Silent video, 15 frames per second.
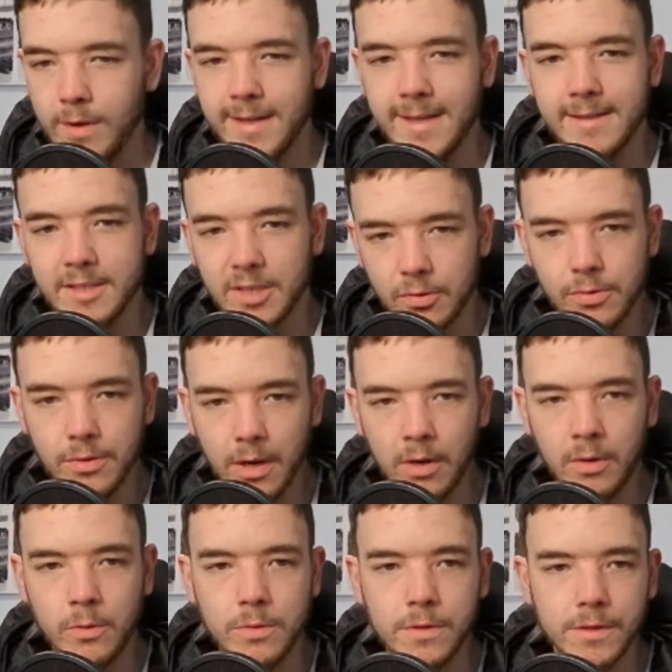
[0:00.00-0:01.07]
We need 2
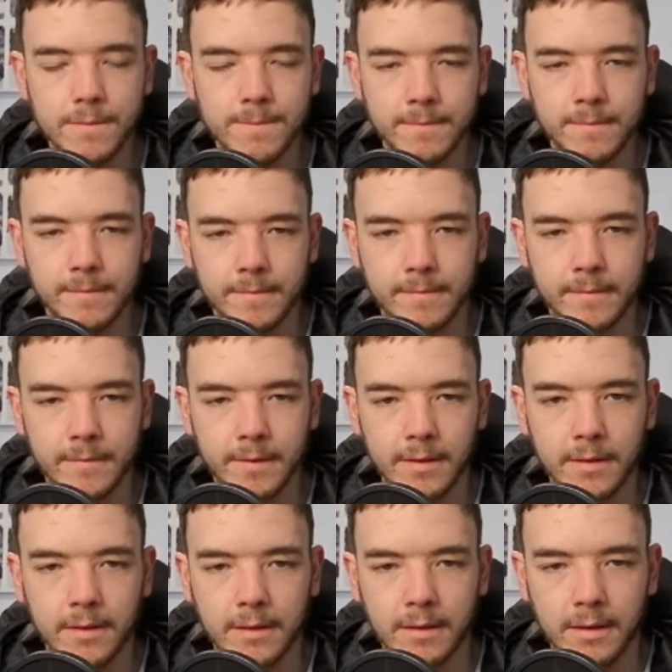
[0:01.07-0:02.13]
goals.
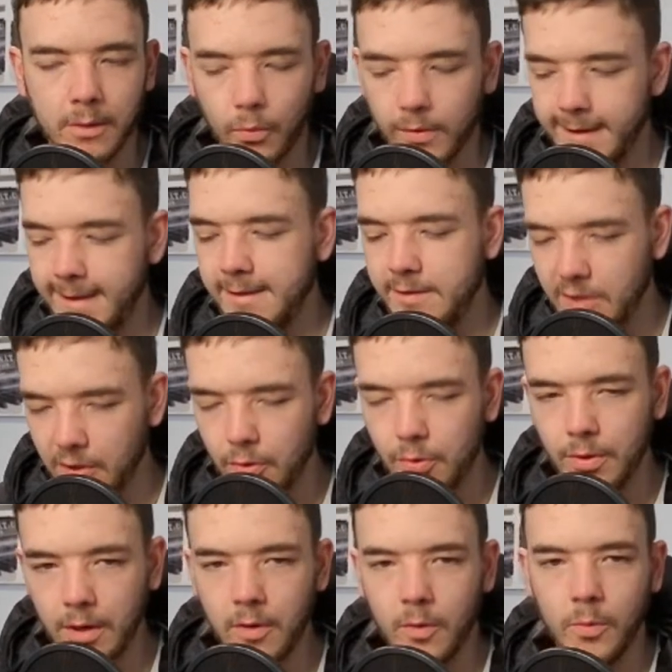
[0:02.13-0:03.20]
We need
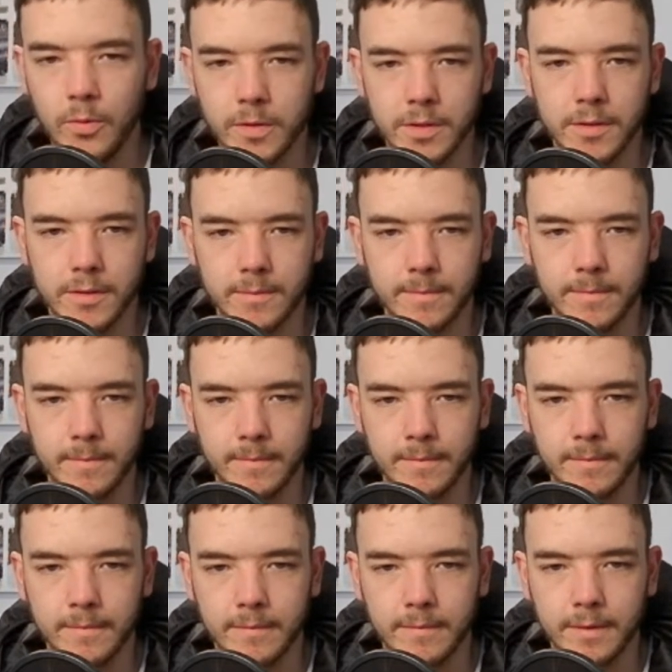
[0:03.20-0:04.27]
2 goals.
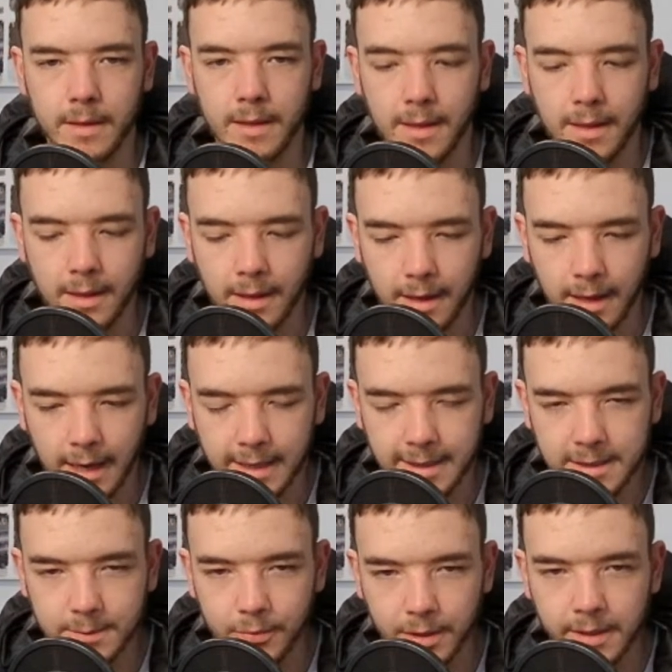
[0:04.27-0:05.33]

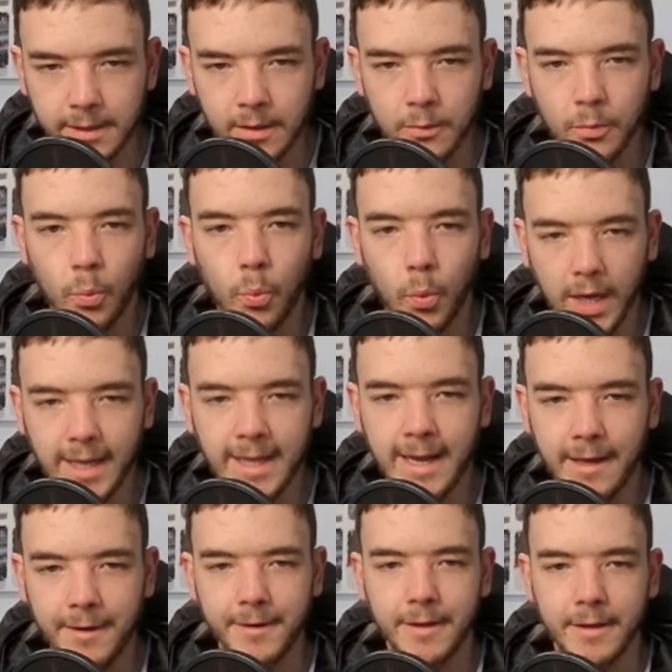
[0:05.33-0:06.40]
And he's bringing on
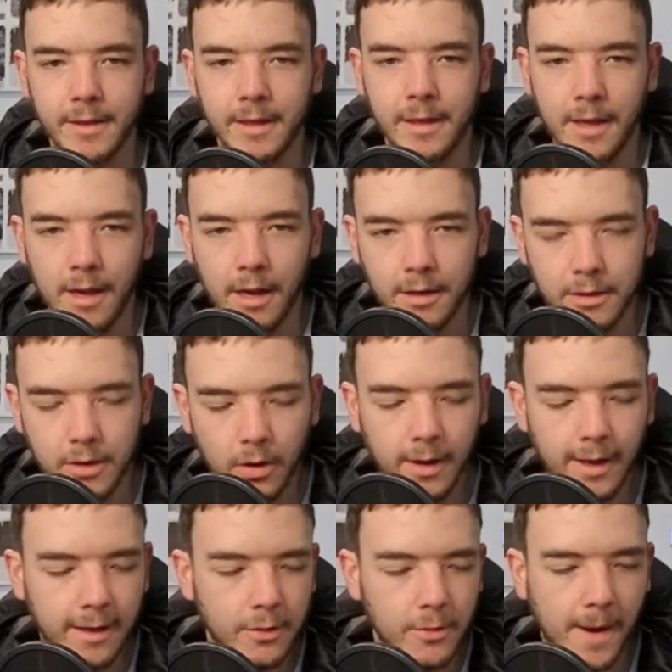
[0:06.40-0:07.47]
Willian, a
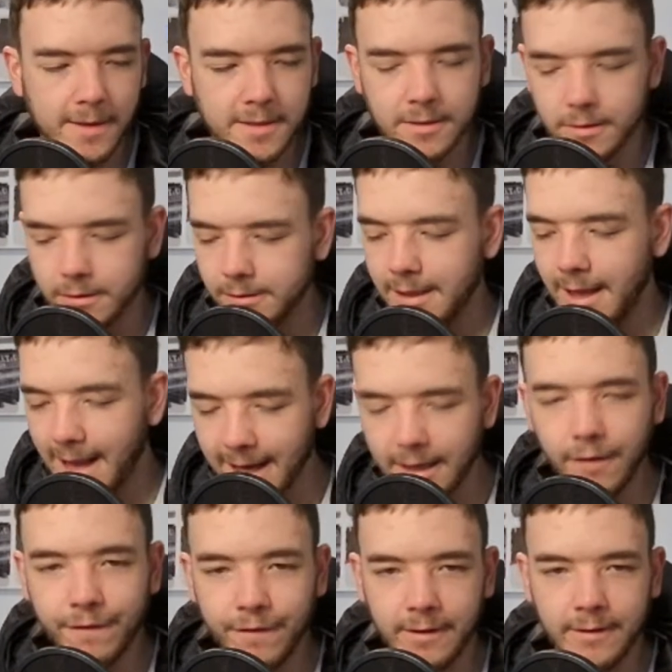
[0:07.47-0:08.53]
guy who hasn't done
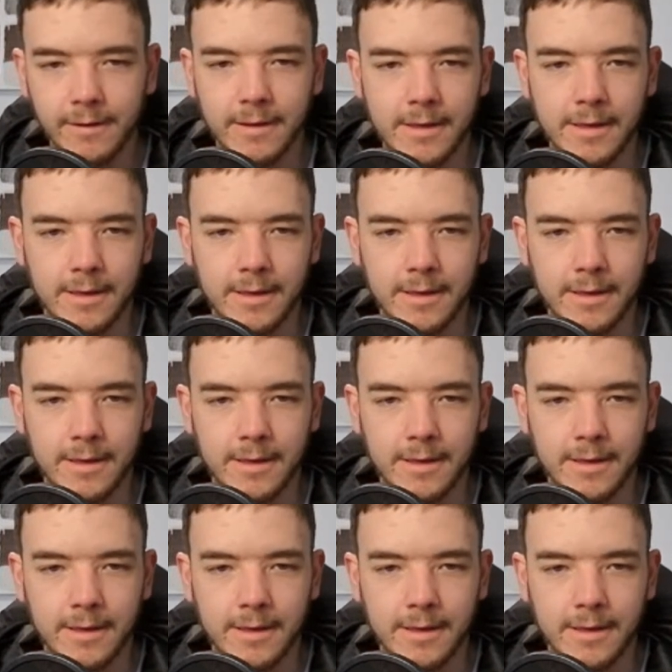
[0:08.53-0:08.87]
anything